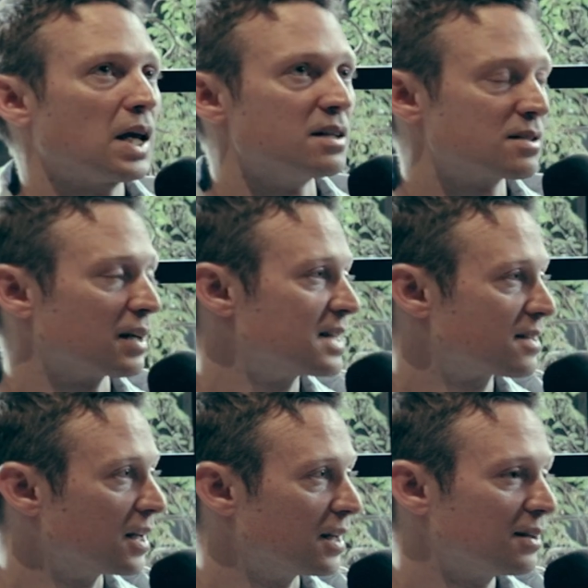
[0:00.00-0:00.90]
And it's Night
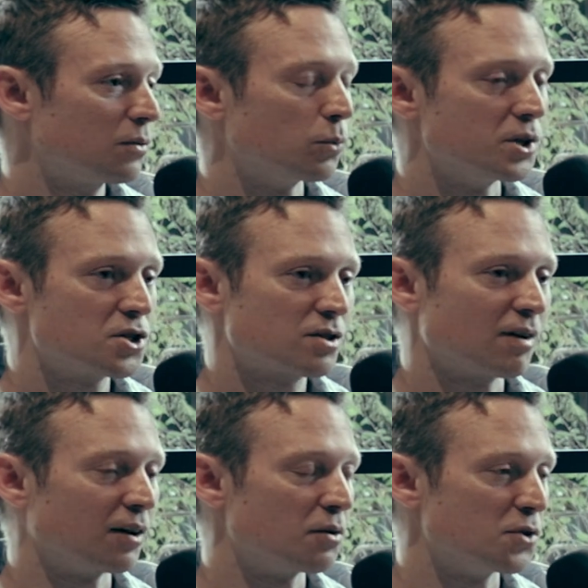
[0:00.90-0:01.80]
City, which I
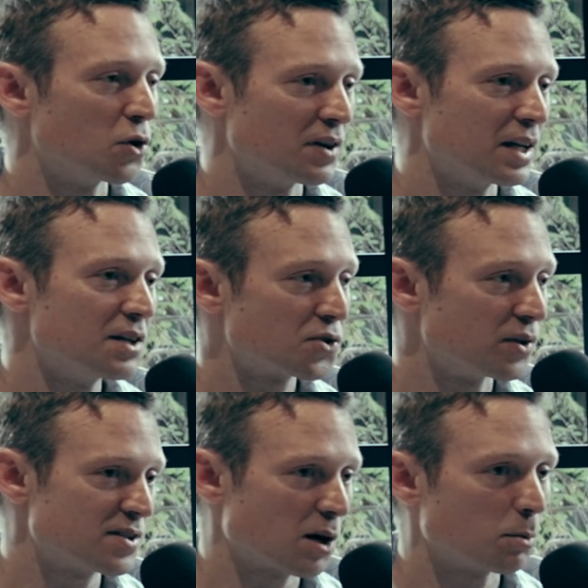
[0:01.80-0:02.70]
don't know if you know any history
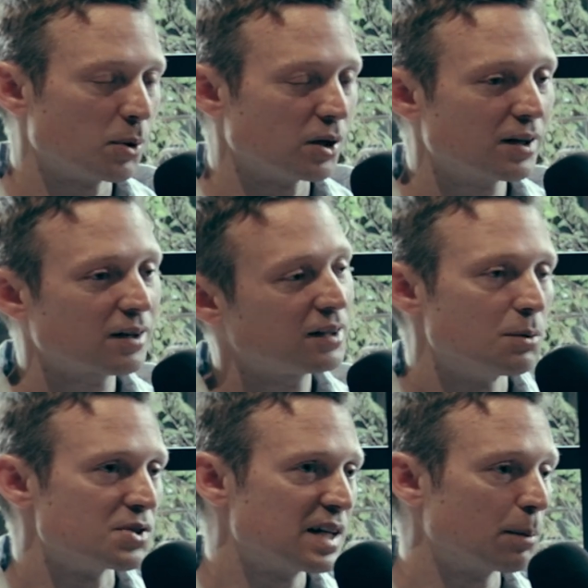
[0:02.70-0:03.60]
of Cyberpunk. It
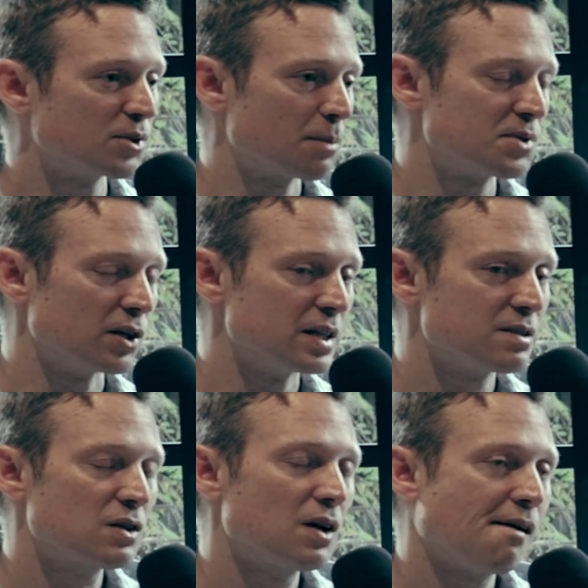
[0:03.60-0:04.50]
was a tabletop
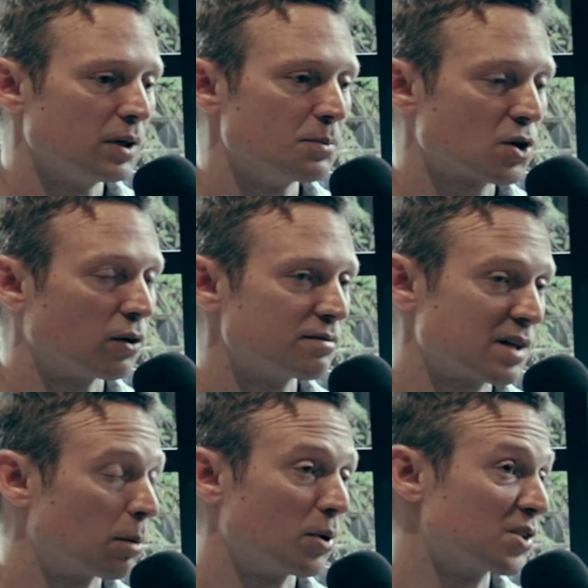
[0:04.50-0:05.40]
series. It was called
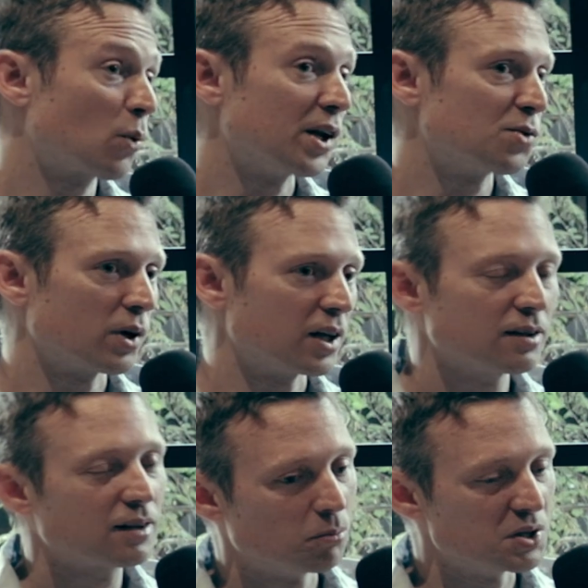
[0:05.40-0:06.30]
Cyberpunk 2020,
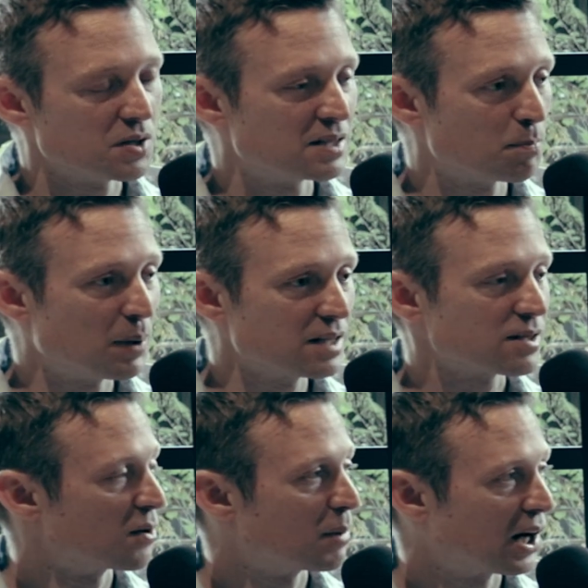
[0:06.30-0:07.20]
but it's based
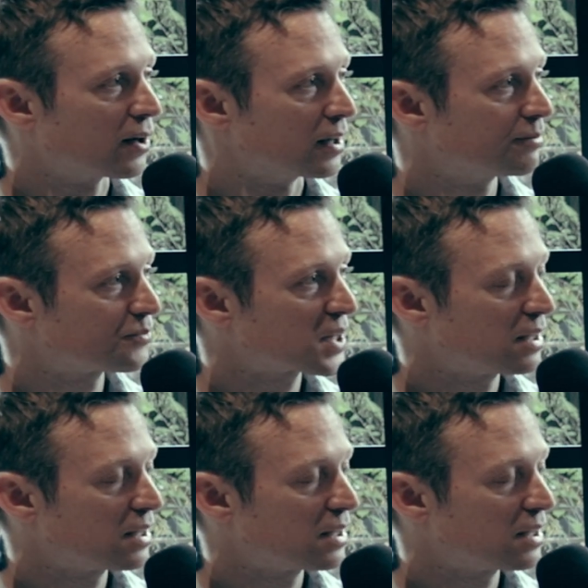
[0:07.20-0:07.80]
in the Bay Area.